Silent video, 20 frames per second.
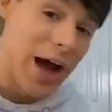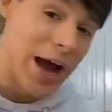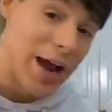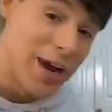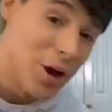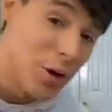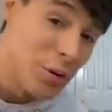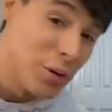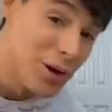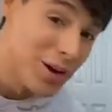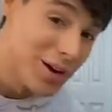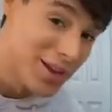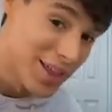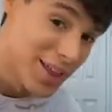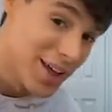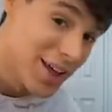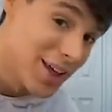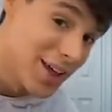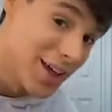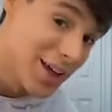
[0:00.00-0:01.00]
I know what you're
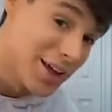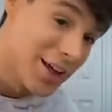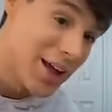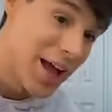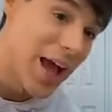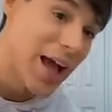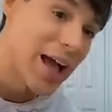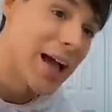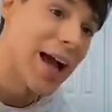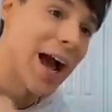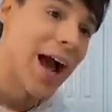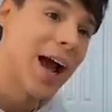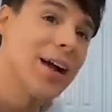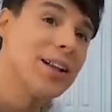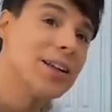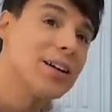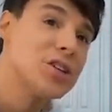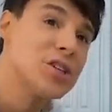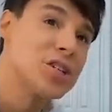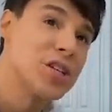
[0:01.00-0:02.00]
thinking.
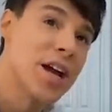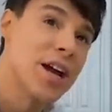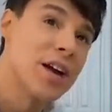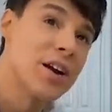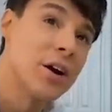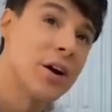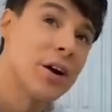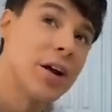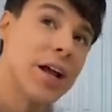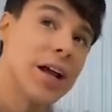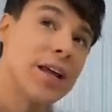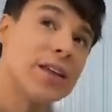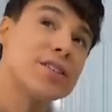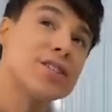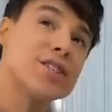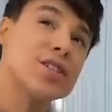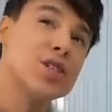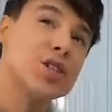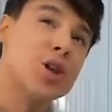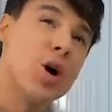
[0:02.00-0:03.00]
Kylie Jenner
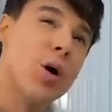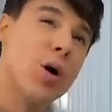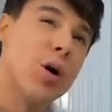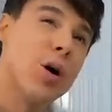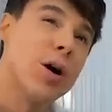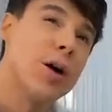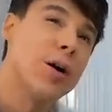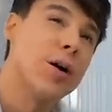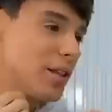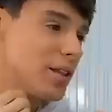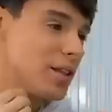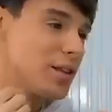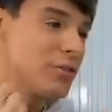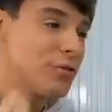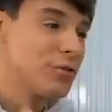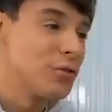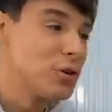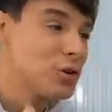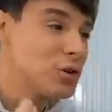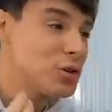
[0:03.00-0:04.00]
is not the
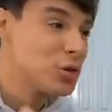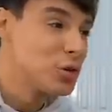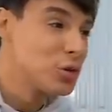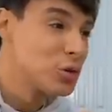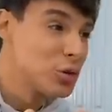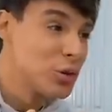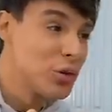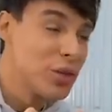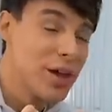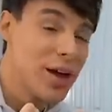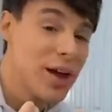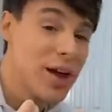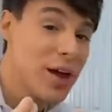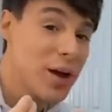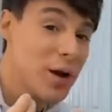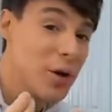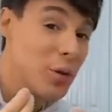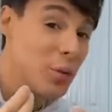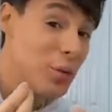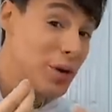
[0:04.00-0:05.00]
food guru
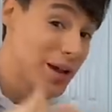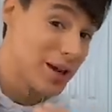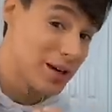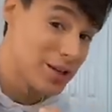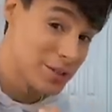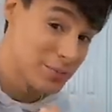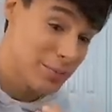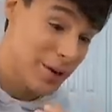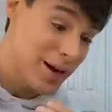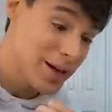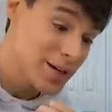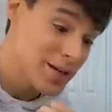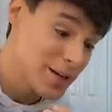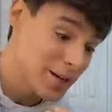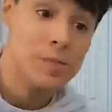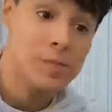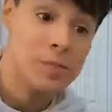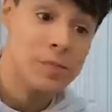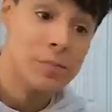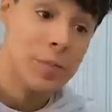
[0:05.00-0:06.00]
that we
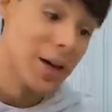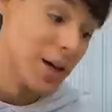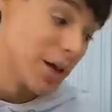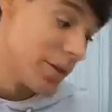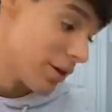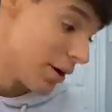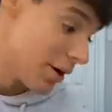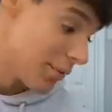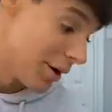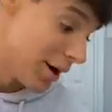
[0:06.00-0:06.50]
expected, but neither am